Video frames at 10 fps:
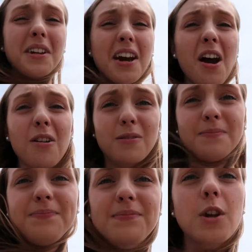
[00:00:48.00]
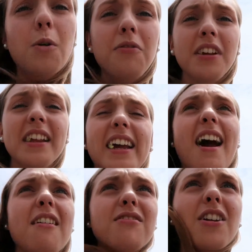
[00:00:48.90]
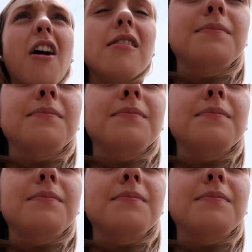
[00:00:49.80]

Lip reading: we go. Hopefully they have it all.